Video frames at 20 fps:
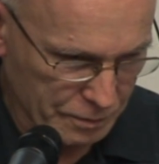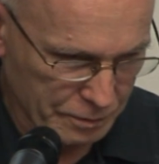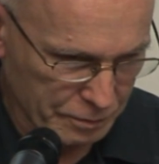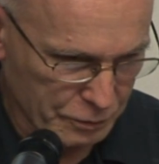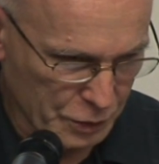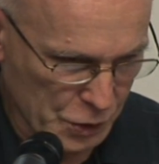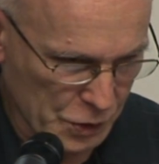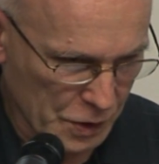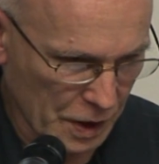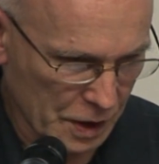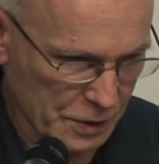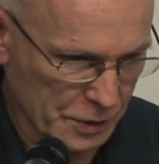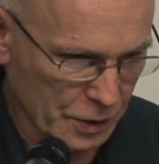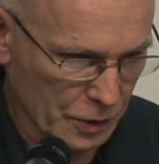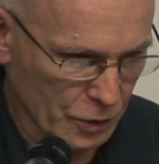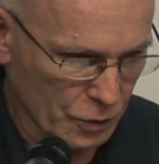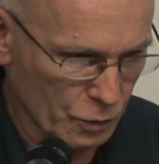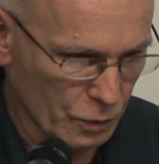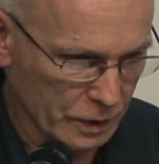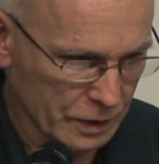precisely
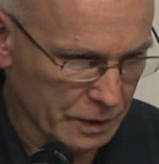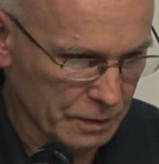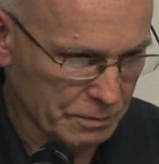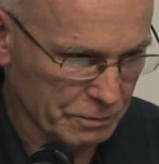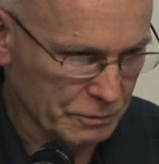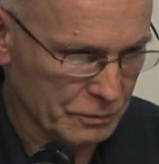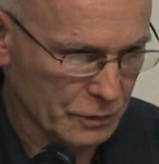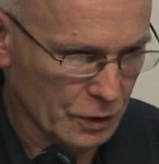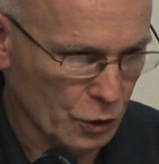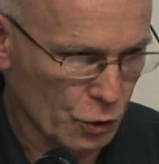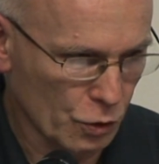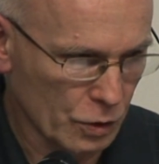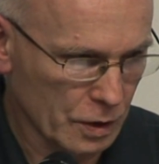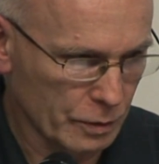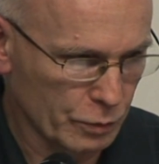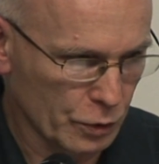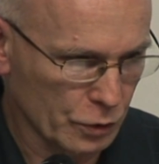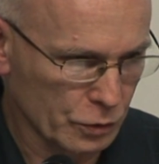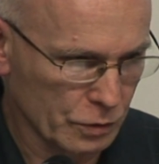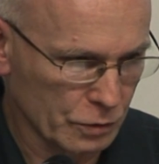when they call
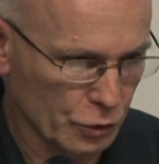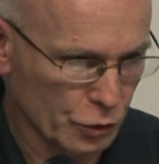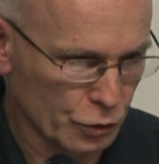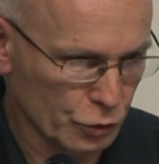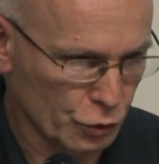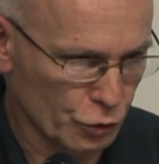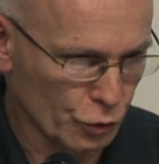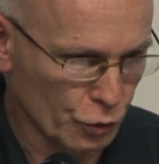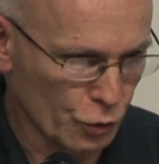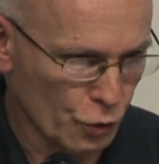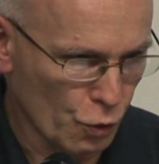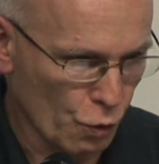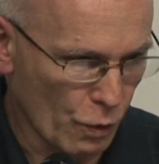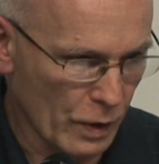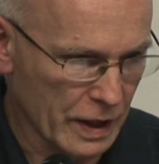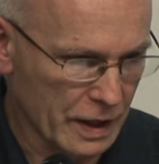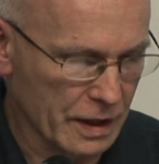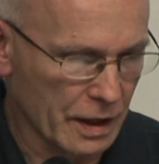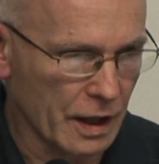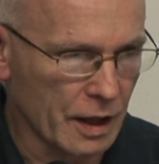upon you to
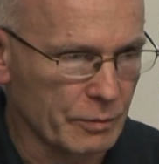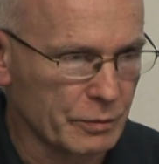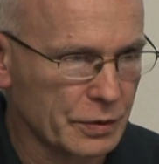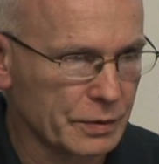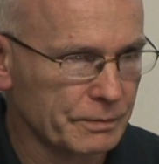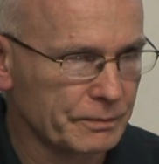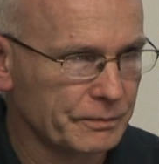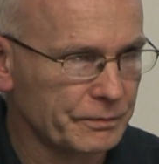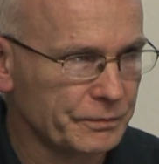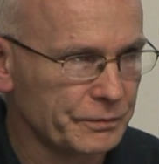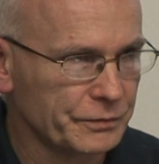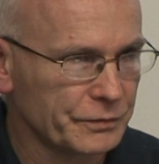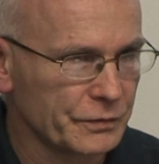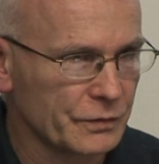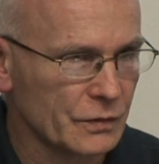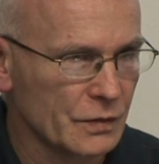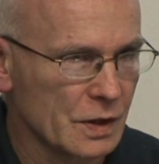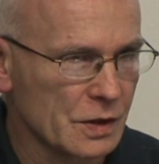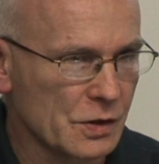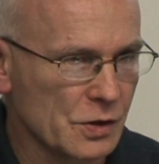wake up,
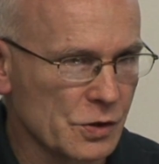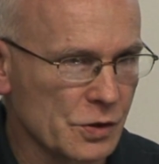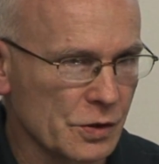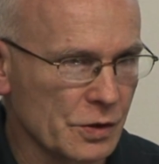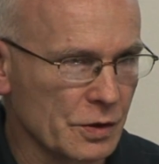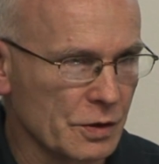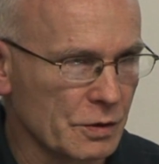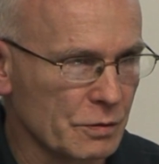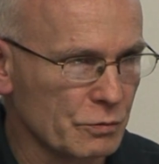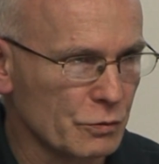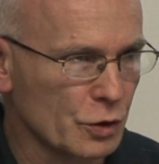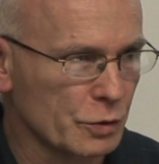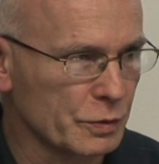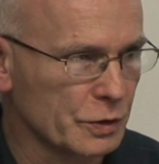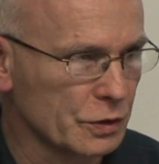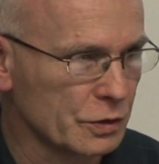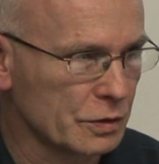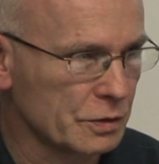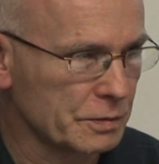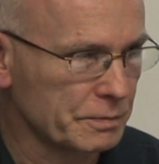this is a
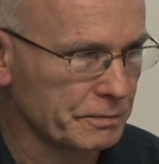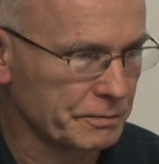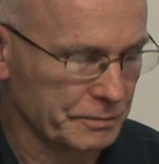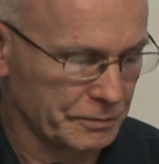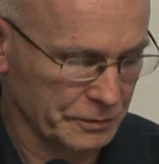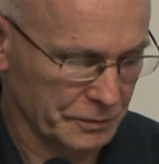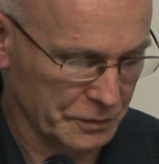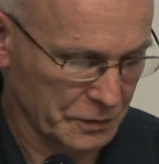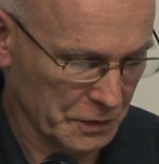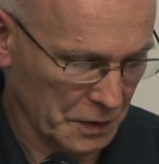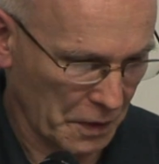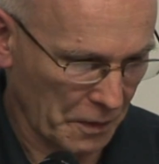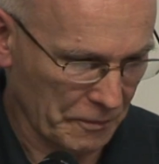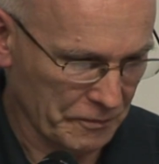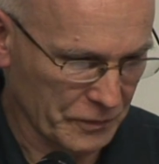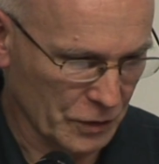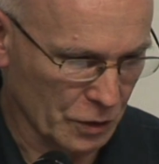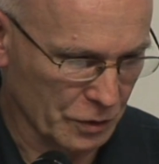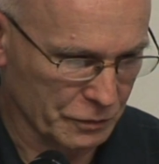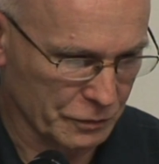moment
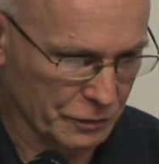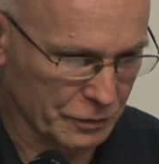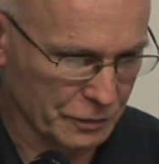of